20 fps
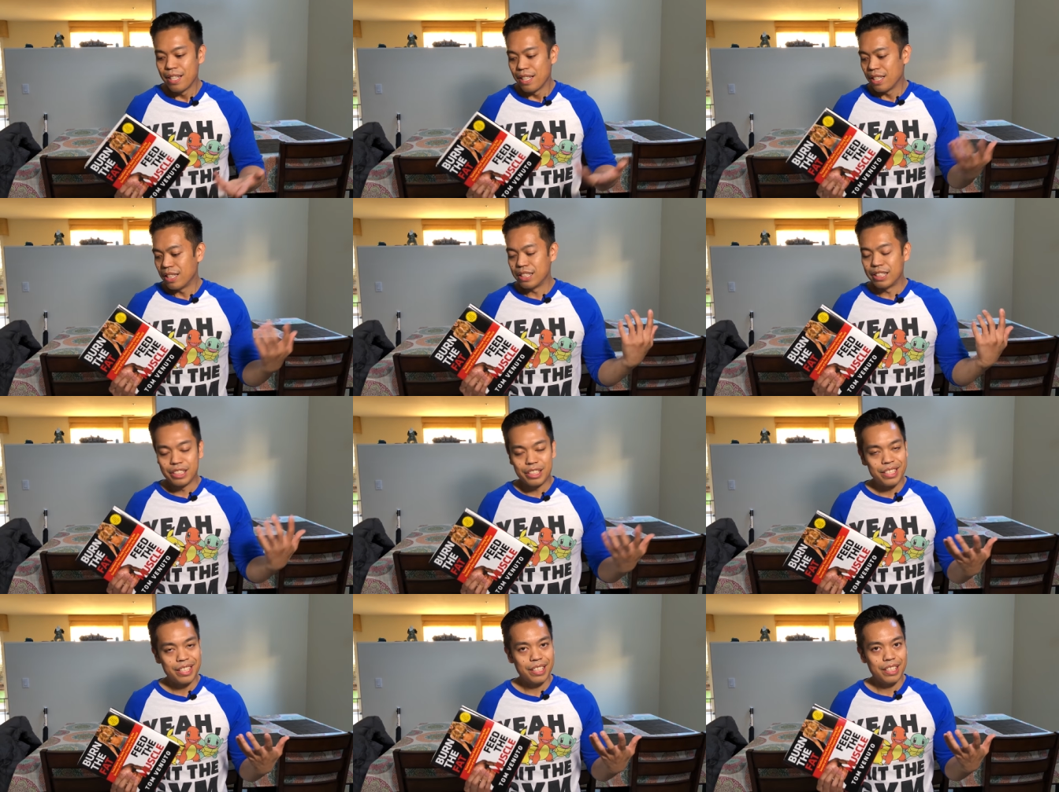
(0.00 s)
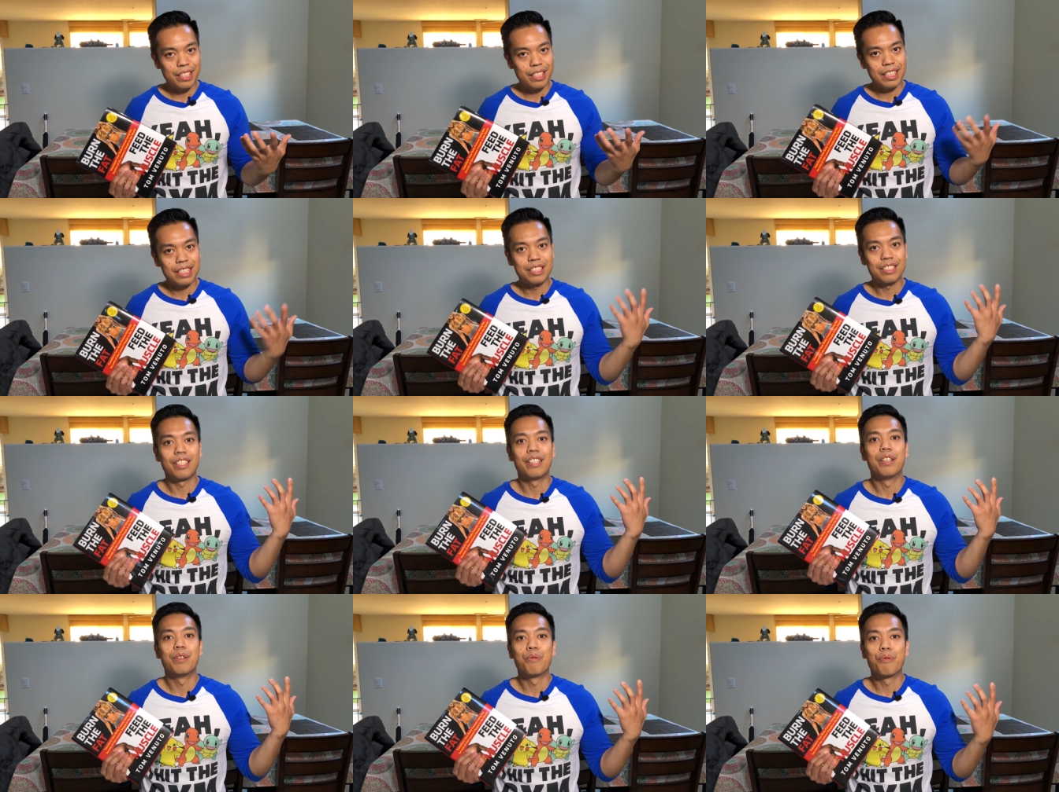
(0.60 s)
Until I
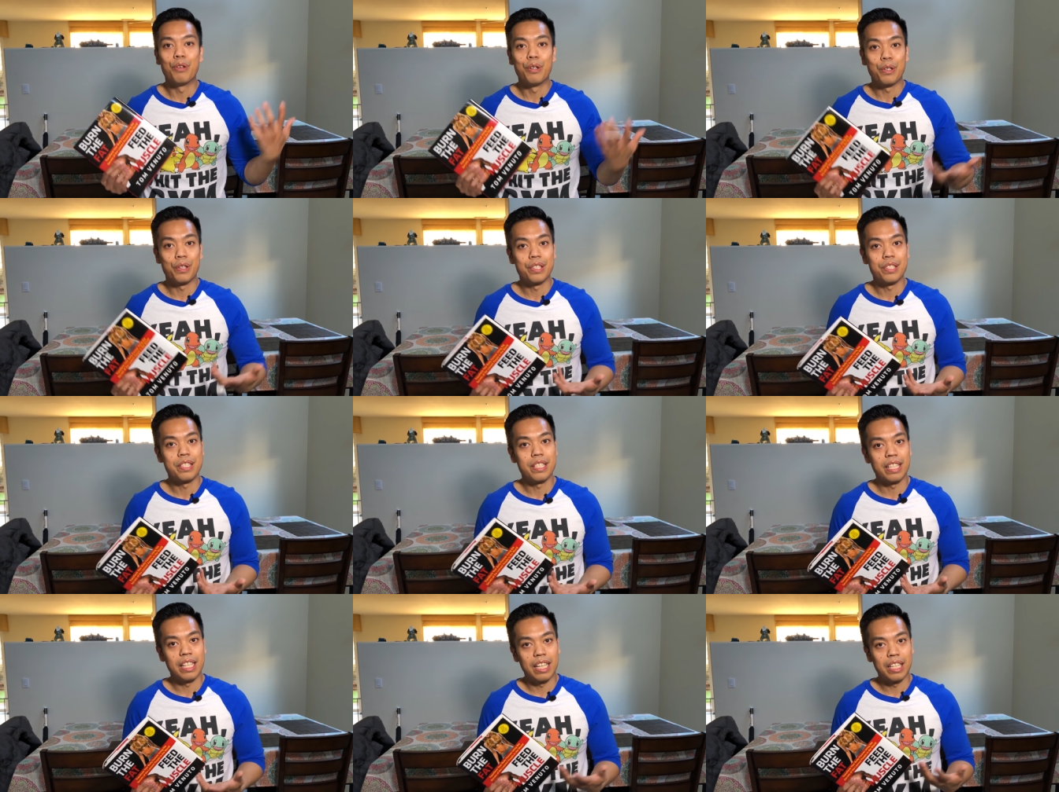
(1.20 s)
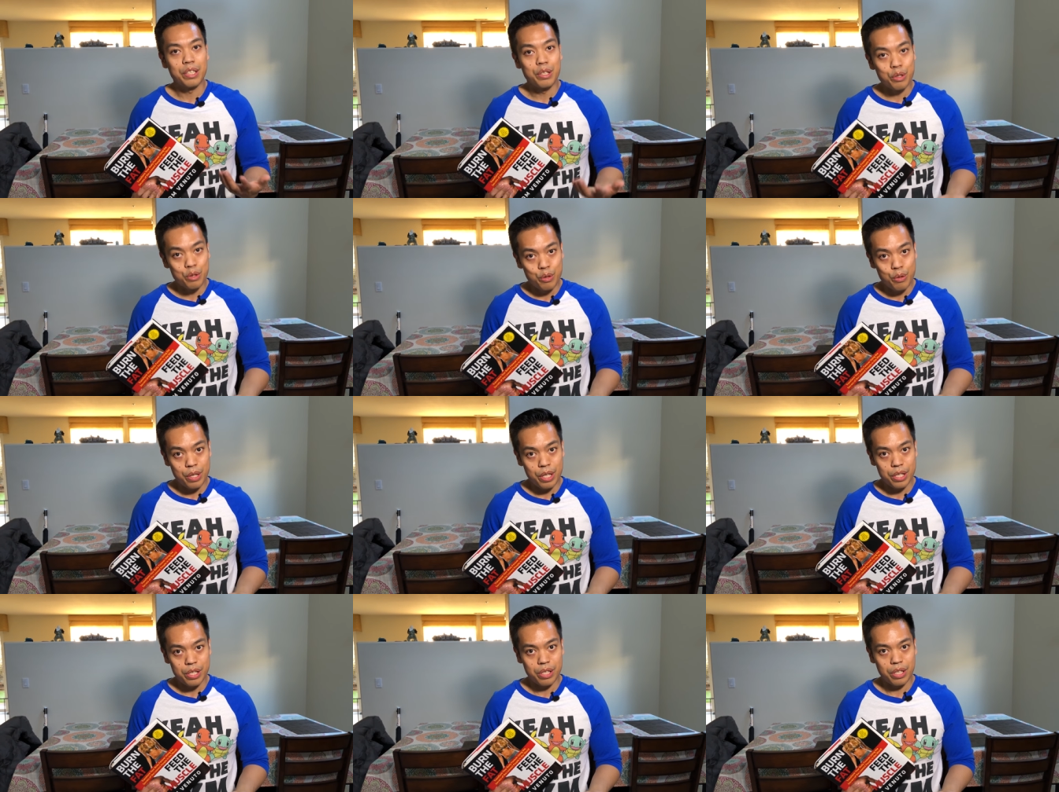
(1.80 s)
started focusing on
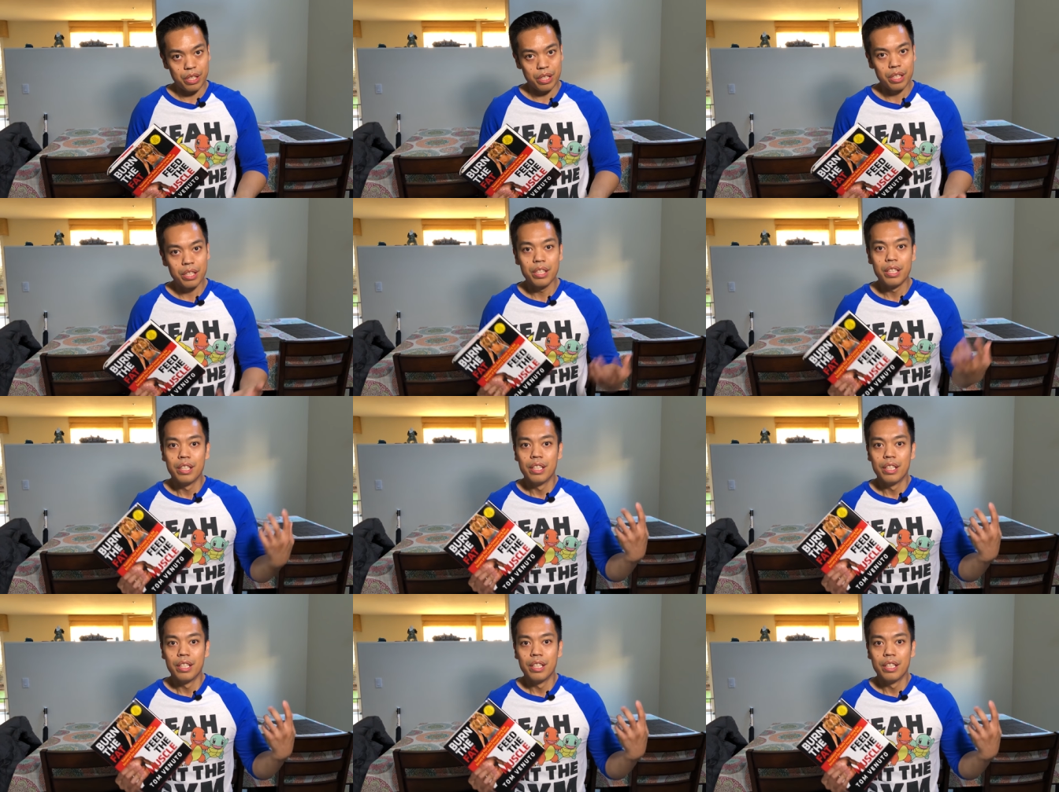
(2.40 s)
nutrition